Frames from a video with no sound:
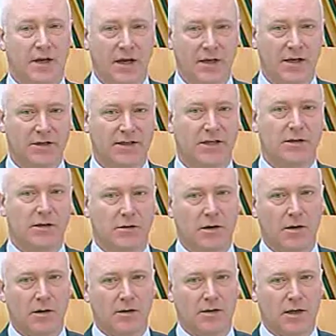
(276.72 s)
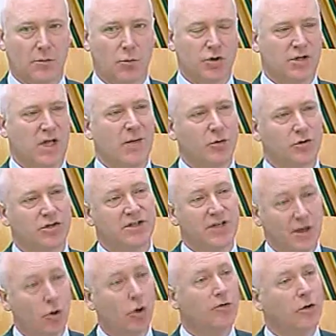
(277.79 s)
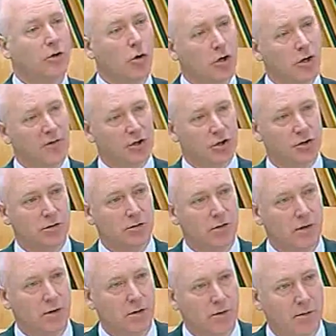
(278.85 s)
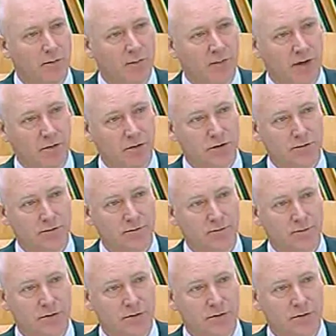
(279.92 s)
right. And it wasn't able to take on the Law Commission bills.